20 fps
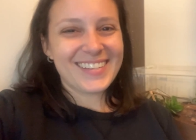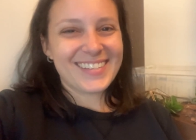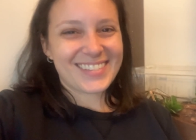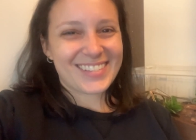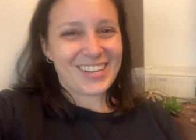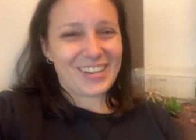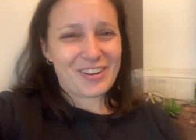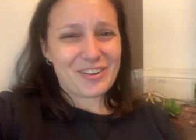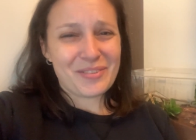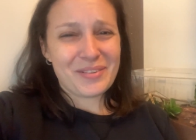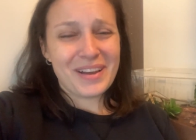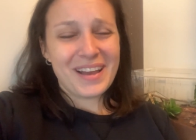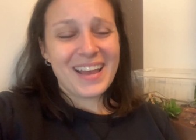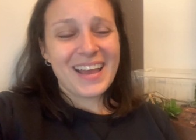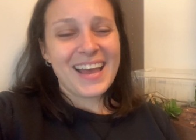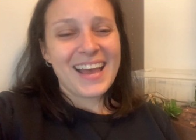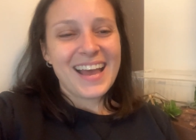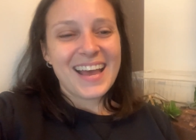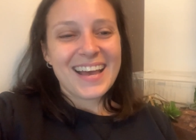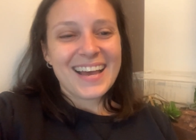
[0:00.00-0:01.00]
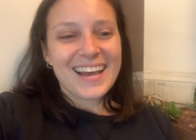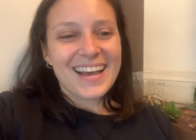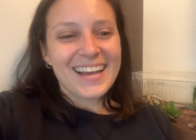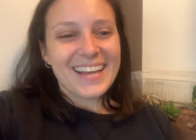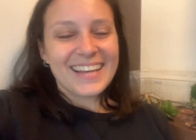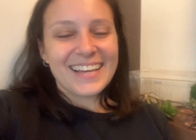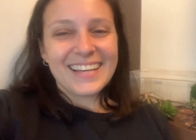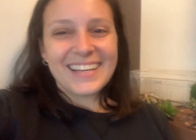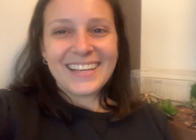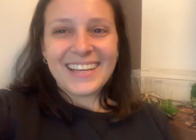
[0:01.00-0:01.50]
so
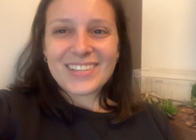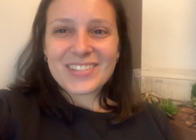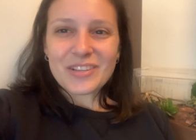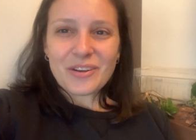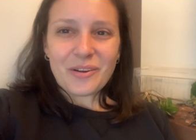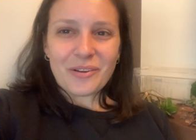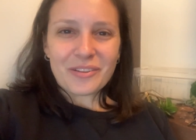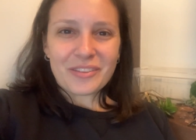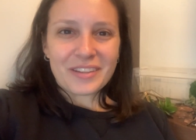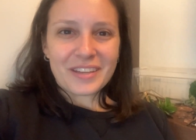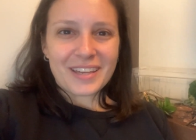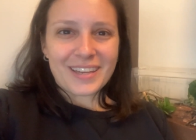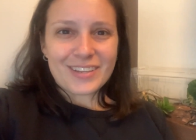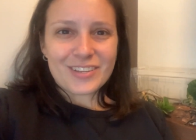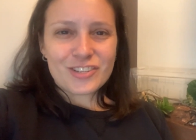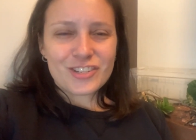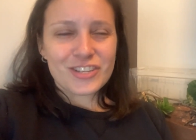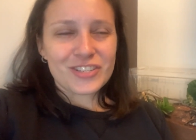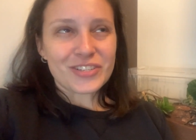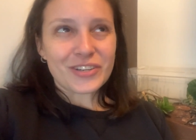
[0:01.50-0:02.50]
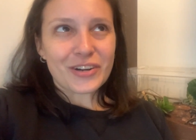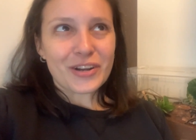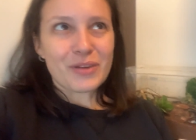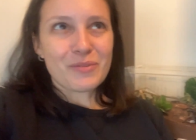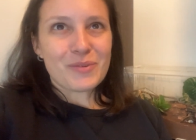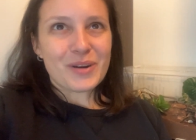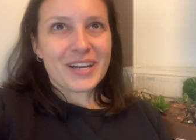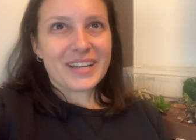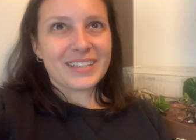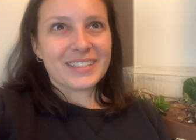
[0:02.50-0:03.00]
it's a whole thing. She's
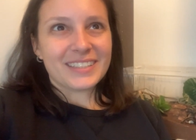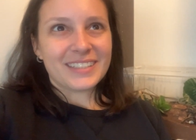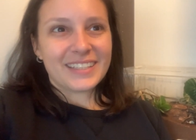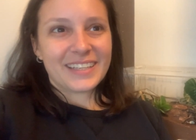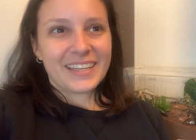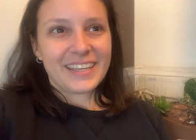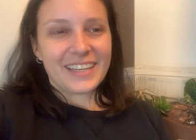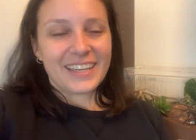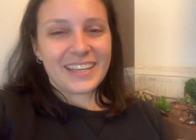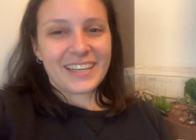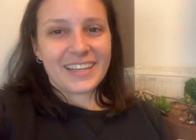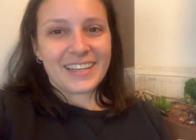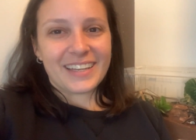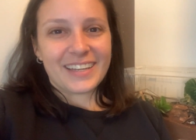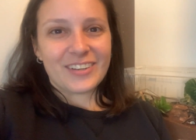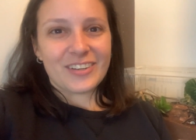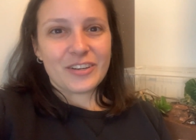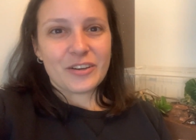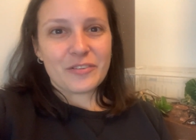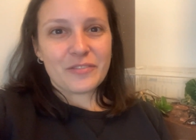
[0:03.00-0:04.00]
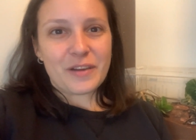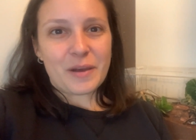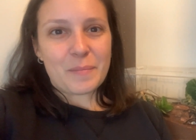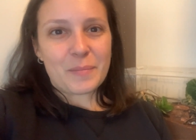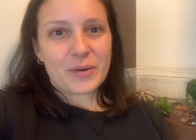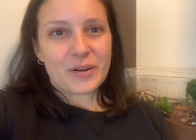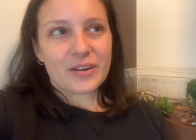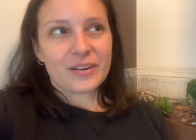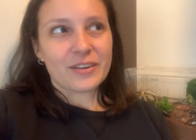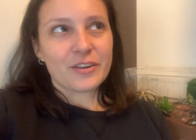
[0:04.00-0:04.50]
turning one in
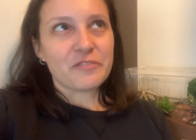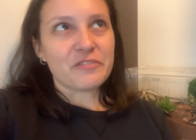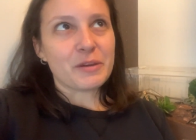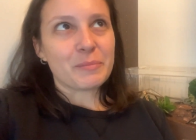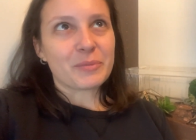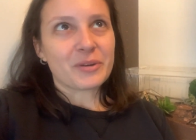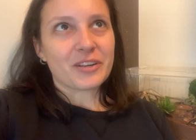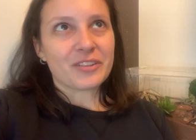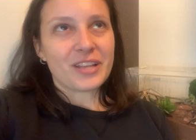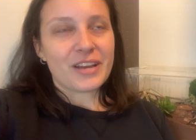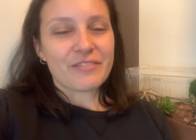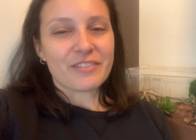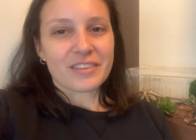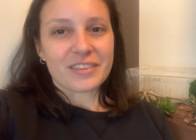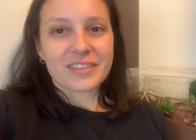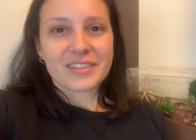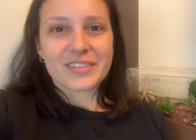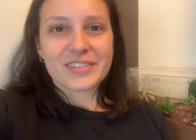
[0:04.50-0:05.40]
November, November 11th.